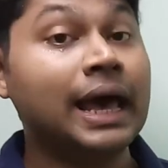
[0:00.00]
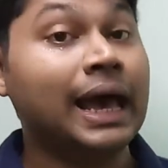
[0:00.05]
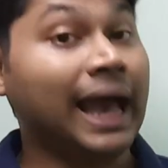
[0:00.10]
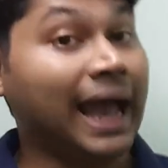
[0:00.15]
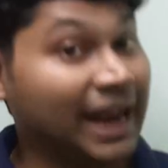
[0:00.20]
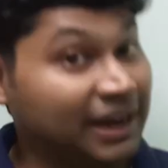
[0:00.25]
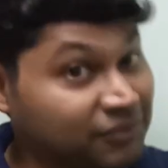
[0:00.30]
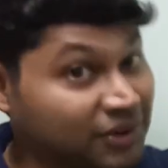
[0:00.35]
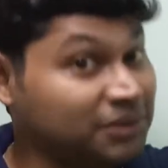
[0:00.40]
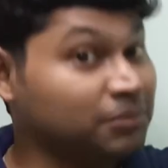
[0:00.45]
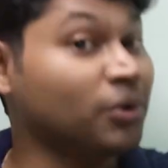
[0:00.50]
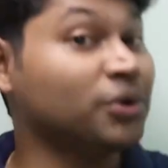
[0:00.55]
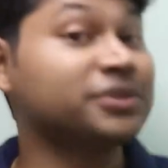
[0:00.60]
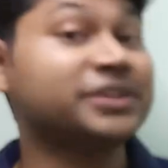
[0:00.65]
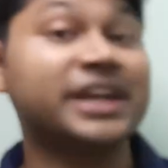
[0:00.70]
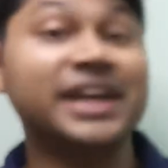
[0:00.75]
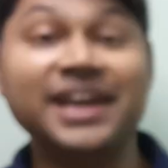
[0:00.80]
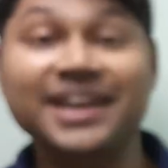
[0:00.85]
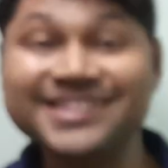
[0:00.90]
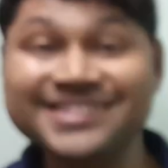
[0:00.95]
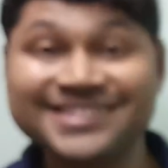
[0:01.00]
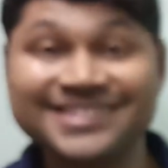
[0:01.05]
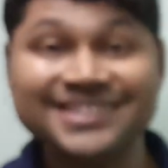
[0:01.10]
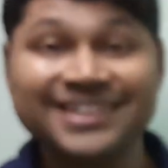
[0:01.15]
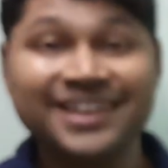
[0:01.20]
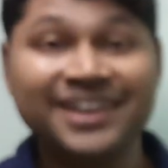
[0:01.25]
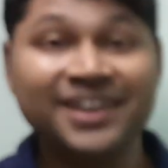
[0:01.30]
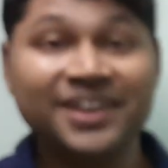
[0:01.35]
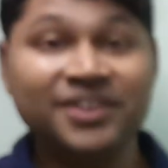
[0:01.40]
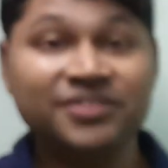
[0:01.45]
And one more
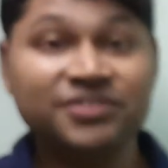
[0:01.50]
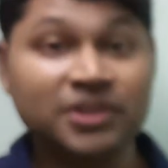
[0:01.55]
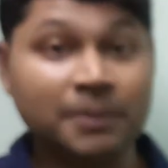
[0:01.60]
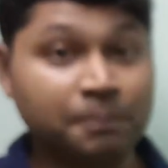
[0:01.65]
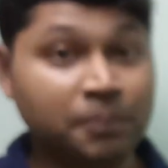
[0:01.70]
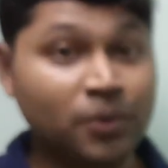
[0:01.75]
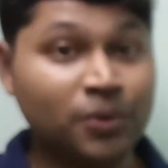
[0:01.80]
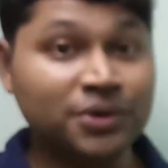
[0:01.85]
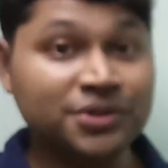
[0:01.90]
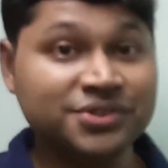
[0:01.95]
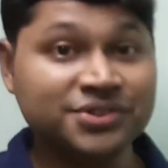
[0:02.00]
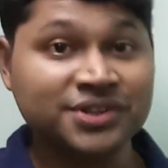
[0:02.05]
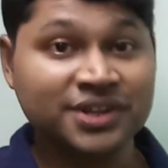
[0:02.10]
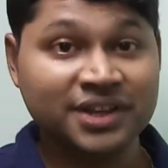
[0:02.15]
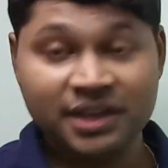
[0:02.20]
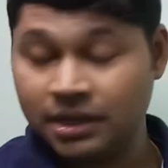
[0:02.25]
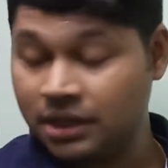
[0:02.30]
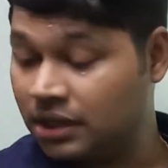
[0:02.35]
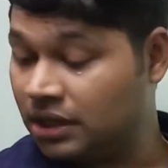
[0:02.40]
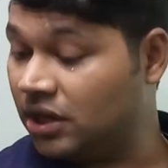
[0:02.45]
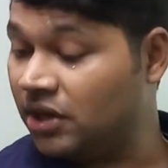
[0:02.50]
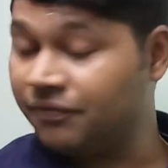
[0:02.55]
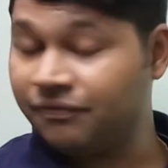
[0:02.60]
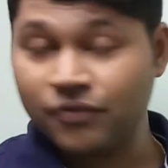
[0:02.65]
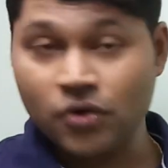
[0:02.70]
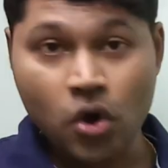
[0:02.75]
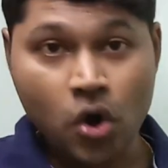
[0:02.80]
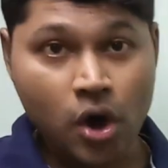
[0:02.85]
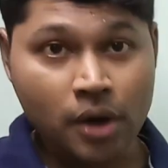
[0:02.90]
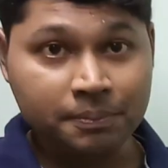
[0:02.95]
case, suppose
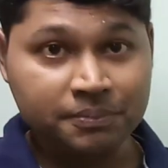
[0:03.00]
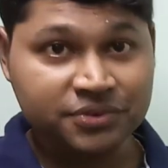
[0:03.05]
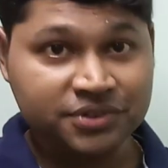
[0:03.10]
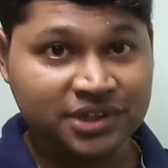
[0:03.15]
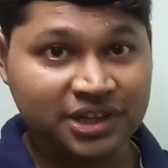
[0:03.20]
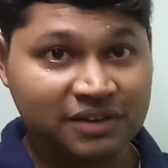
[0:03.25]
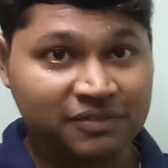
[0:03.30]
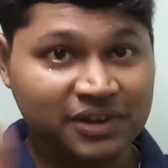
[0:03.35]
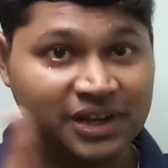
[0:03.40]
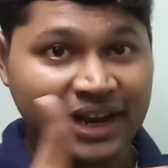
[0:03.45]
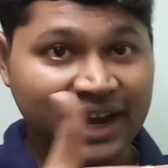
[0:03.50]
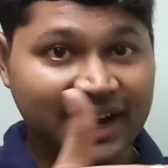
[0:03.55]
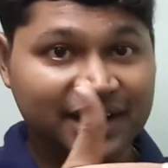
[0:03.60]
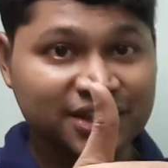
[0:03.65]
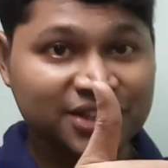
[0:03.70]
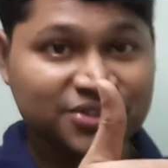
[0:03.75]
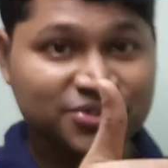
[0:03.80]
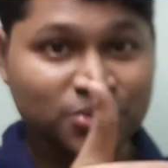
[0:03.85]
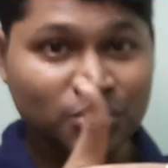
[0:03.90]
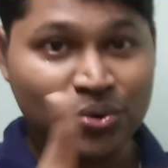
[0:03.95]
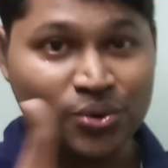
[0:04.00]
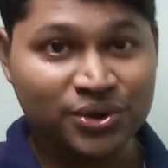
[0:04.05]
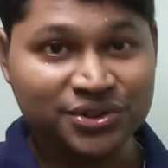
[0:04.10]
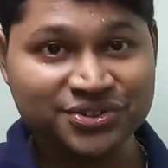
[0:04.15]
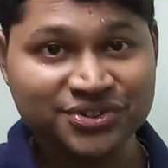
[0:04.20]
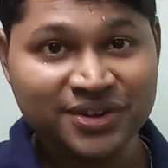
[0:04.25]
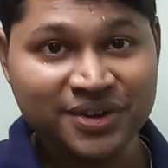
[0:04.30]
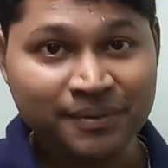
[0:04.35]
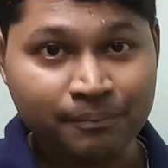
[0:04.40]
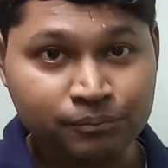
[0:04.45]
if observer and the
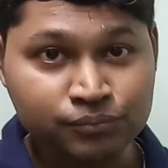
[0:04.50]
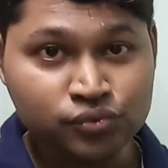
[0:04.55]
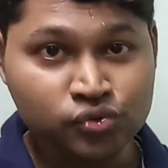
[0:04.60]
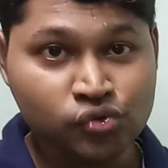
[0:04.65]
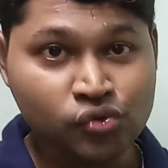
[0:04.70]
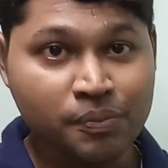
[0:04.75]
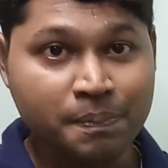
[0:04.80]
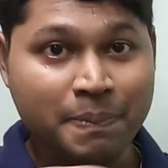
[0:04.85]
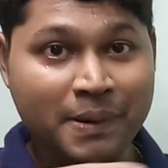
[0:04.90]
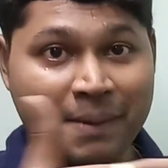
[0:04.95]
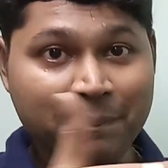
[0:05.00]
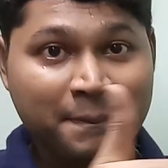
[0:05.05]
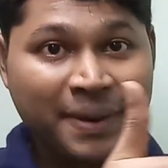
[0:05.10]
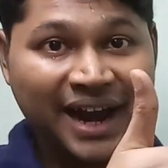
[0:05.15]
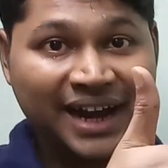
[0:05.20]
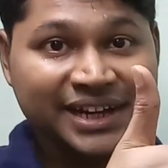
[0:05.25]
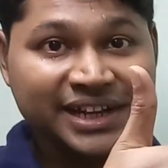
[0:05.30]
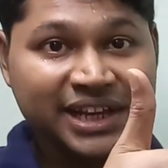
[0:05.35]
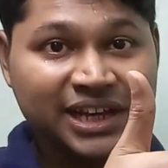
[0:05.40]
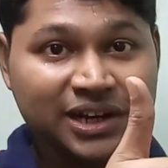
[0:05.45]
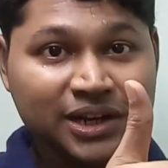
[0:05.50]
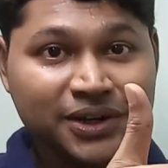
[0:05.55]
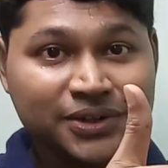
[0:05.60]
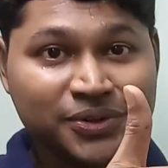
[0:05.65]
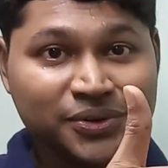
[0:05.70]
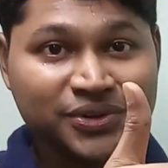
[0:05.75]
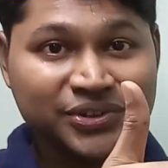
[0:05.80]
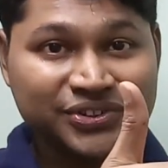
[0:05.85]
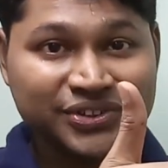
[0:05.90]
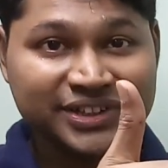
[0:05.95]
source move perpendicular
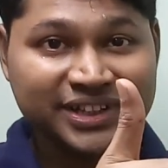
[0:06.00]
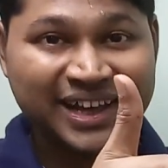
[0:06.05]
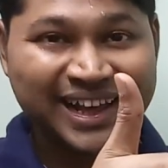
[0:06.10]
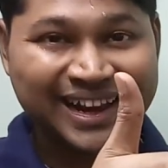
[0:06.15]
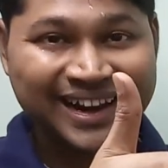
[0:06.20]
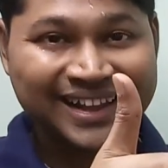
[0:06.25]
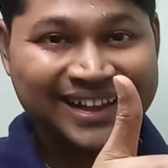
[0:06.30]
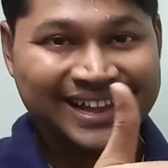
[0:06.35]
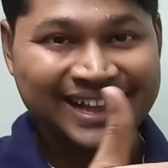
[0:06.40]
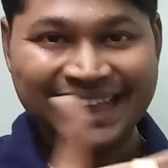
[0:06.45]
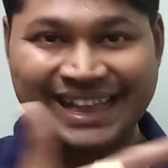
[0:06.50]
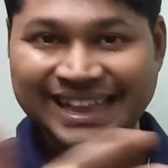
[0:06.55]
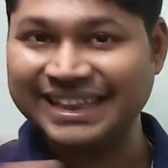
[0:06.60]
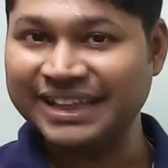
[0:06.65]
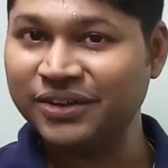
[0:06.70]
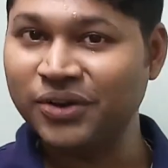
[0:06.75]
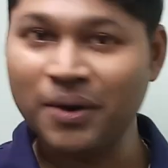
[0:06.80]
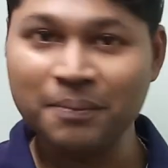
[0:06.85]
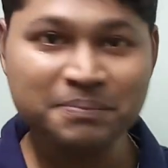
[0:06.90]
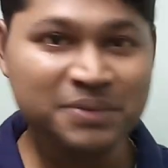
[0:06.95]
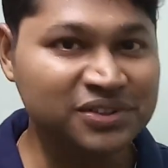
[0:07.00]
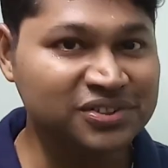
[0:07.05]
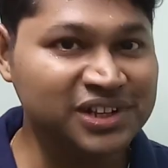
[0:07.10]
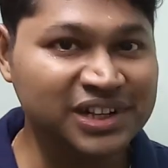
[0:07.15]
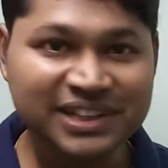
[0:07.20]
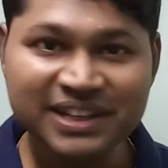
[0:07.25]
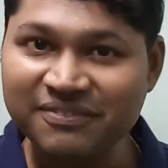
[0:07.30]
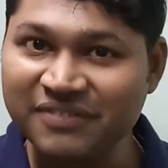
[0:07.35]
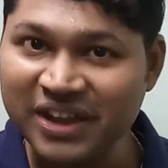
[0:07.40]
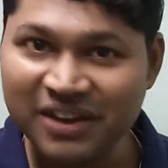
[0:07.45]
to each other, then
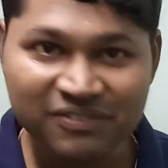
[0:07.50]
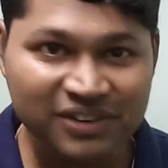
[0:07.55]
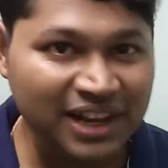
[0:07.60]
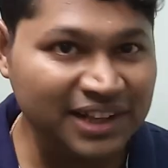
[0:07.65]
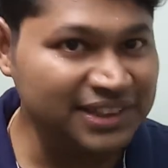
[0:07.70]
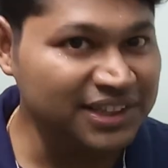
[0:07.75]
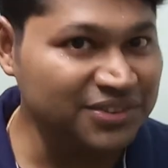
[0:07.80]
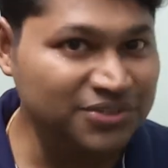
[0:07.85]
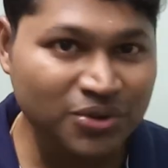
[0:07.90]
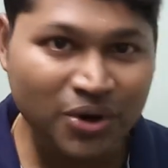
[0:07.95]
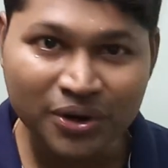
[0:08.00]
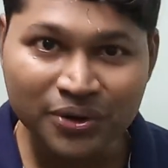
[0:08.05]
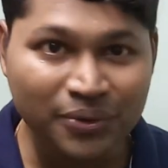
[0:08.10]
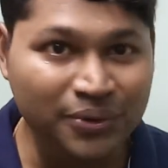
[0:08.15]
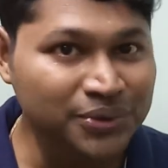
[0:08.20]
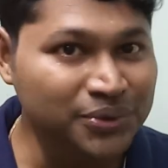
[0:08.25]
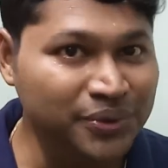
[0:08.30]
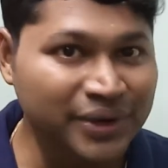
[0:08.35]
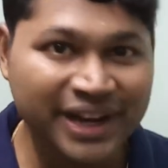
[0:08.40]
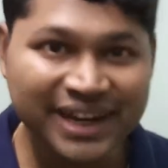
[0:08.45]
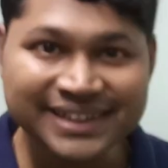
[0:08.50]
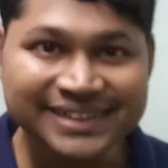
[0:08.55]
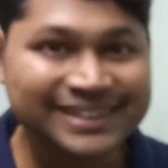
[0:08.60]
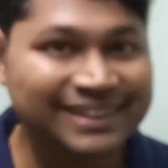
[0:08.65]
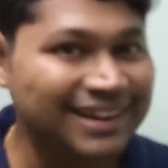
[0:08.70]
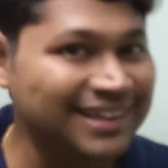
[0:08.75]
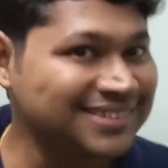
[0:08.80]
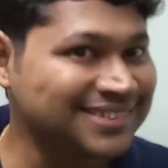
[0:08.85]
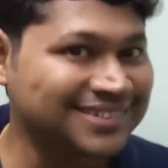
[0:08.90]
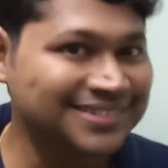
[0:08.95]
obviously the wavelength is not going to get
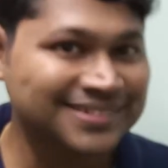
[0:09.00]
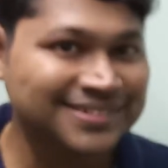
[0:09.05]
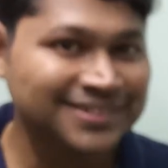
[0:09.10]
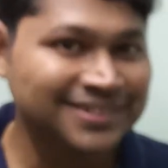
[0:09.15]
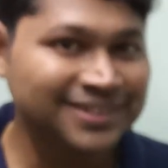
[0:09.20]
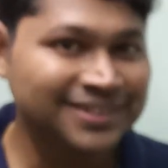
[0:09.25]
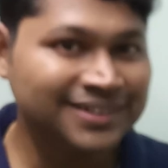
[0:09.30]
traced.